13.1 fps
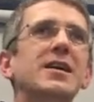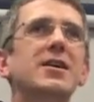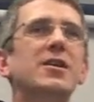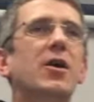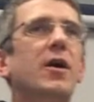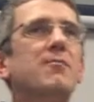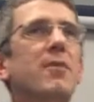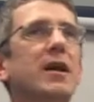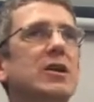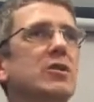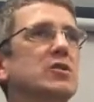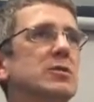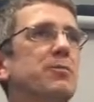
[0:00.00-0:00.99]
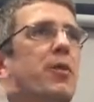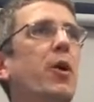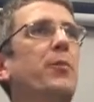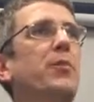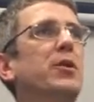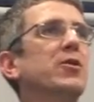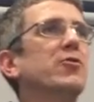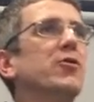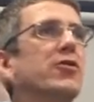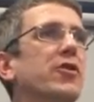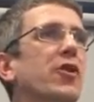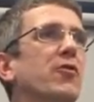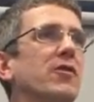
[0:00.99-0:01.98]
you know, I might use a popular
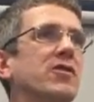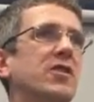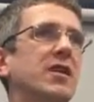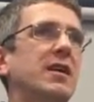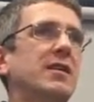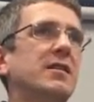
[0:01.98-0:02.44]
authority,